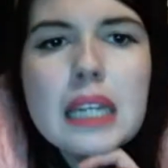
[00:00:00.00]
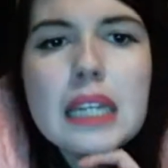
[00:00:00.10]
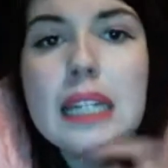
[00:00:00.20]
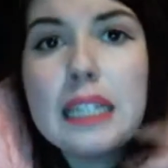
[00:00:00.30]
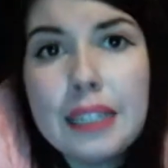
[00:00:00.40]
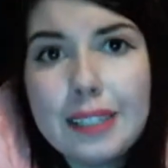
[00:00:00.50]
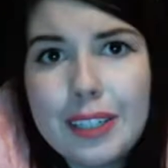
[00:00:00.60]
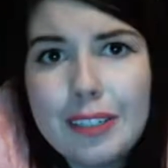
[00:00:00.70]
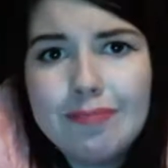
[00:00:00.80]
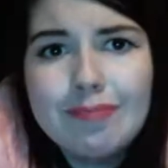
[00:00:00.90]
He
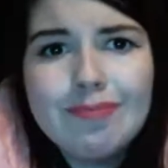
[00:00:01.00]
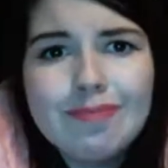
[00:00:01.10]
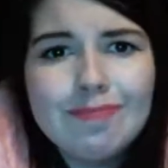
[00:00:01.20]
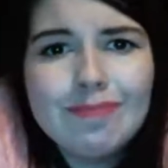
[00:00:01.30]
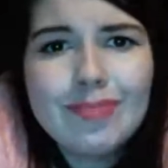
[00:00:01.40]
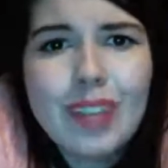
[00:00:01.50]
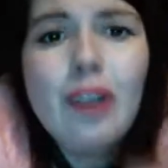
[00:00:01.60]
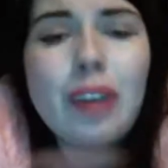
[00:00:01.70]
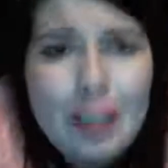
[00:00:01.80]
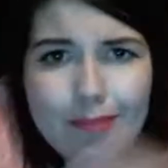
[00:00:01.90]
didn't.
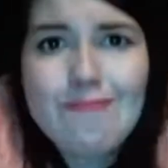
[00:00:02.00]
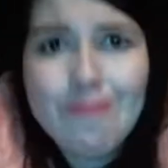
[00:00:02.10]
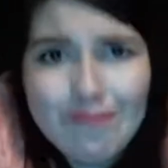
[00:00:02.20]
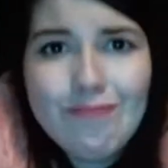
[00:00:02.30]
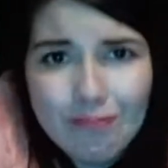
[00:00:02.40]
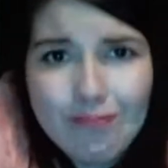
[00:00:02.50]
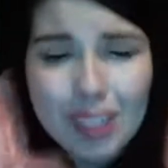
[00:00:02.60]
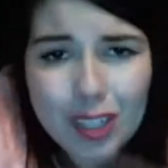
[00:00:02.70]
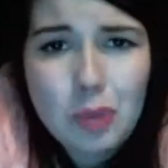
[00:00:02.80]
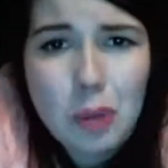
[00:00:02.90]
Okay.
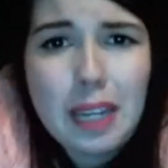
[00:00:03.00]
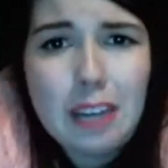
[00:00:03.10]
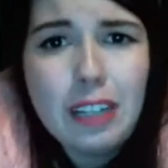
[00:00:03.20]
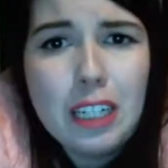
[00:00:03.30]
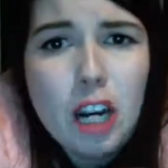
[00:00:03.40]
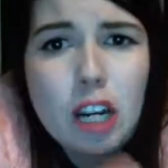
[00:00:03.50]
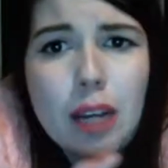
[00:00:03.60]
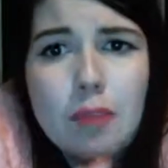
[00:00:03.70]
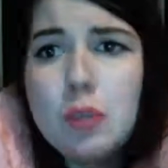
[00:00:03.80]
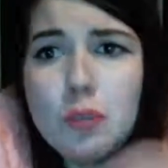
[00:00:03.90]
This is where we get really dark.
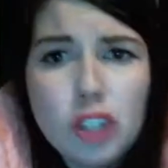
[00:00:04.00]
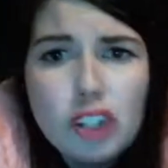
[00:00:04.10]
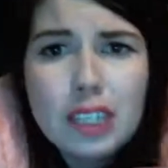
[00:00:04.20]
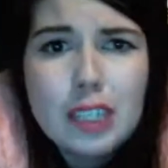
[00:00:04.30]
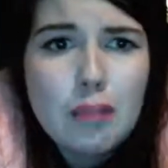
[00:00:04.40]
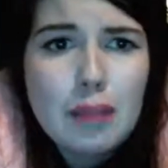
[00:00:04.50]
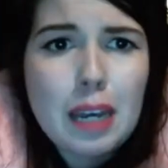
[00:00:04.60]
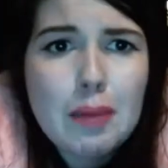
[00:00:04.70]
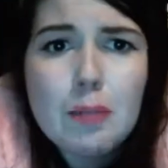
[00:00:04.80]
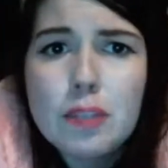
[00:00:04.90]
Some triggering stuff might
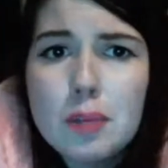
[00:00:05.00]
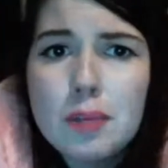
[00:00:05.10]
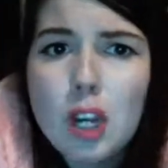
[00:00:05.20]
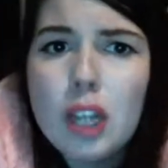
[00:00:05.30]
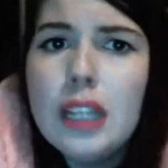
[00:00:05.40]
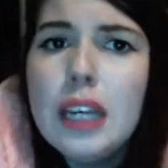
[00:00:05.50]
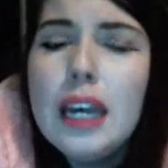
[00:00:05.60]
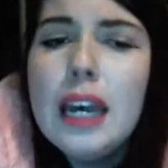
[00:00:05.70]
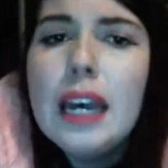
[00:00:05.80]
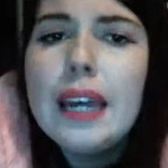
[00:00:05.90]
come up for some of y'all.
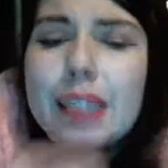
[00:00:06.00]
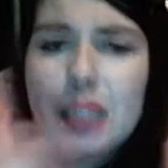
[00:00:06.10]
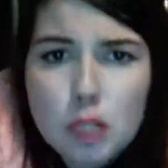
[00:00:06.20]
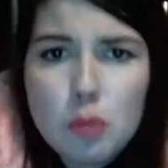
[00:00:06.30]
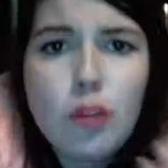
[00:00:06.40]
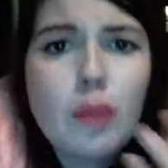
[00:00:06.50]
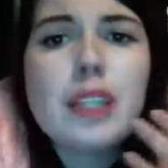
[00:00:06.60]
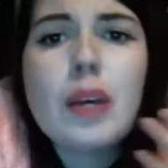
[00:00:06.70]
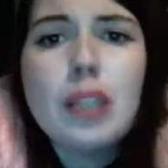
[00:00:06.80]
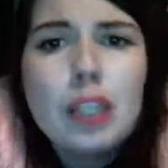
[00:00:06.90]
In a stage
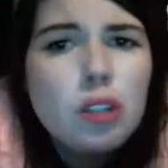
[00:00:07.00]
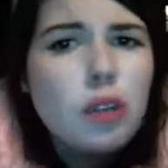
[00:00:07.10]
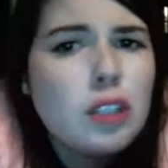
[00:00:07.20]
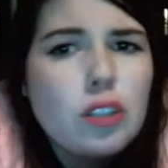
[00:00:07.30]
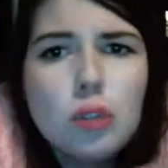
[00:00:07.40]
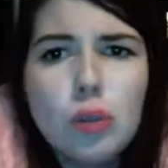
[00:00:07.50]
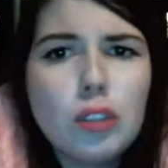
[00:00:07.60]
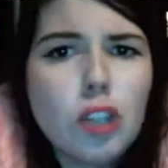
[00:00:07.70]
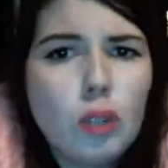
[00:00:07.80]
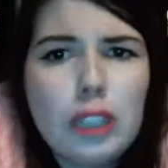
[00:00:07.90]
performance, I would let you know that it's
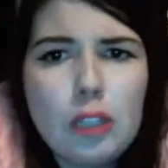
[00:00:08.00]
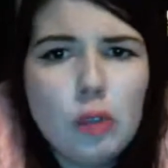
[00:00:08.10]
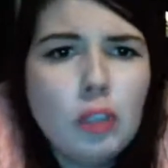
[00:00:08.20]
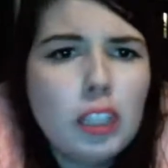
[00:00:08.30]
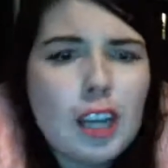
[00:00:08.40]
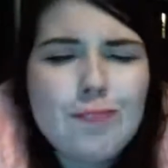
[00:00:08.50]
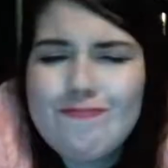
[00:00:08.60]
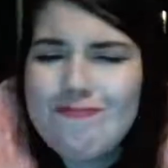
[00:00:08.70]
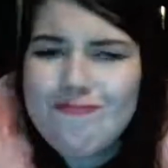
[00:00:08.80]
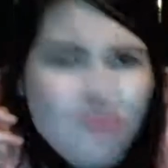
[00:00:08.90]
totally cool to like
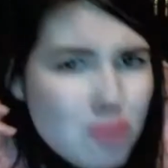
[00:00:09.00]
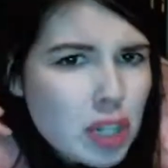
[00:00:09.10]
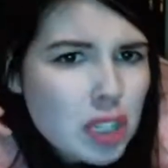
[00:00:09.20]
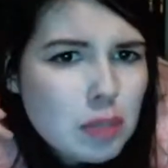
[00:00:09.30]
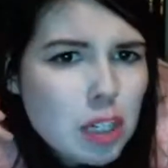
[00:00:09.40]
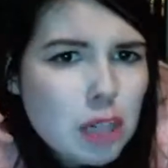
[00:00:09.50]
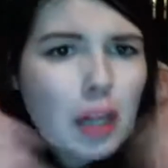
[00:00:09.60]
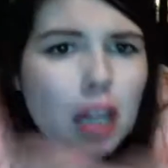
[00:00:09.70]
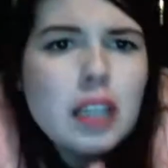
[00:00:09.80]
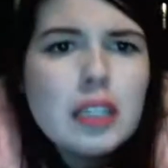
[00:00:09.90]
put in some
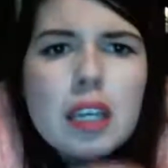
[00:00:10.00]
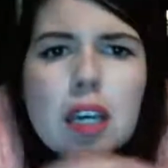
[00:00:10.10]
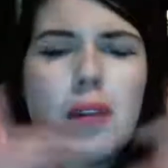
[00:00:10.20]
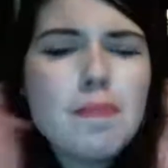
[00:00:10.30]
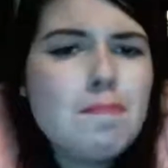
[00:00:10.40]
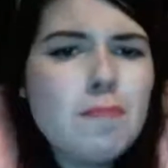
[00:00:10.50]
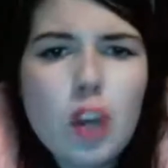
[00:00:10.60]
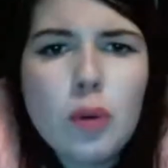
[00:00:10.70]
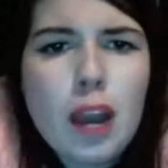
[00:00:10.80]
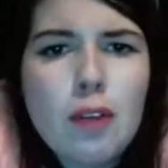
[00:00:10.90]
earbuds,
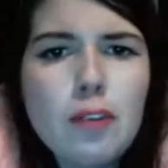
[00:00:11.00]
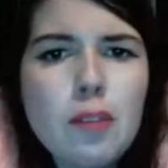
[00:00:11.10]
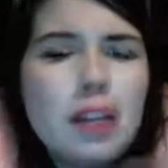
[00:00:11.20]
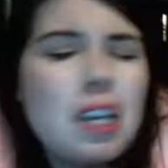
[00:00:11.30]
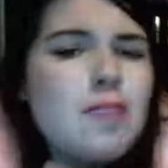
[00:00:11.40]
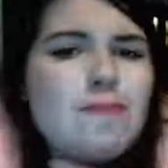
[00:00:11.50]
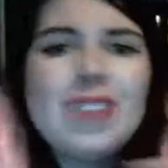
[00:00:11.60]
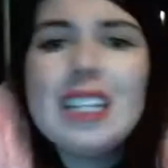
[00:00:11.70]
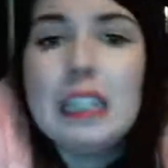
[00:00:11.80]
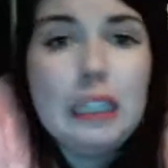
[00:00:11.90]
zone out for a minute,
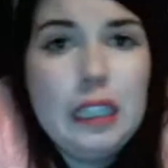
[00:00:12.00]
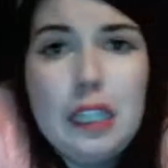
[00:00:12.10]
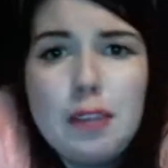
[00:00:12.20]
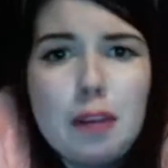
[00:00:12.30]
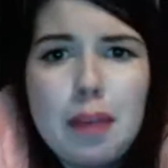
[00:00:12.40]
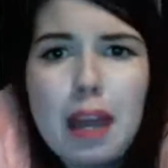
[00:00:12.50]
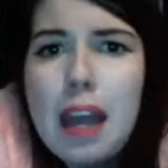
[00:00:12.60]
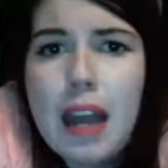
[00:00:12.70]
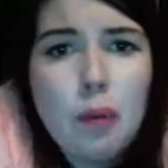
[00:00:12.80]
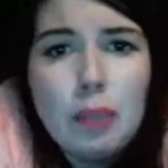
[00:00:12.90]
leave, come back,
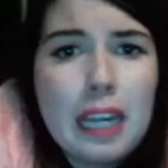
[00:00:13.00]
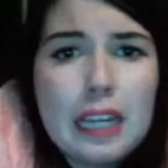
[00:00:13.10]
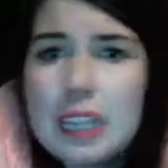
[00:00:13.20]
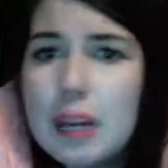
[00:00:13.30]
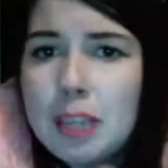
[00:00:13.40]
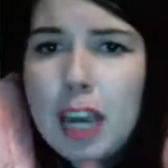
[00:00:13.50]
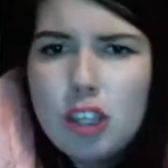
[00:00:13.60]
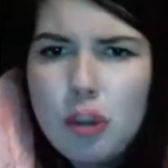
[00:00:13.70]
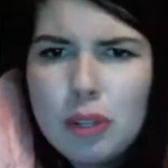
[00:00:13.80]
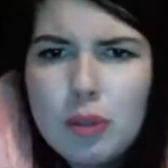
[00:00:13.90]
and I would like come get
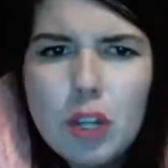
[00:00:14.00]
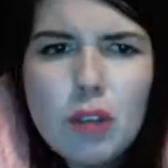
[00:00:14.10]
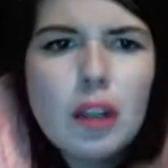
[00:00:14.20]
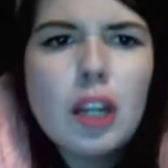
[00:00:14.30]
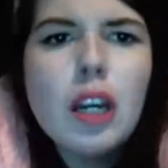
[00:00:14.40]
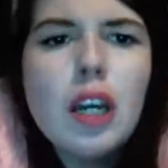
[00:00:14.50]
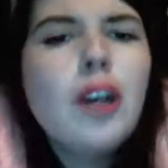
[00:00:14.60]
you when it was over.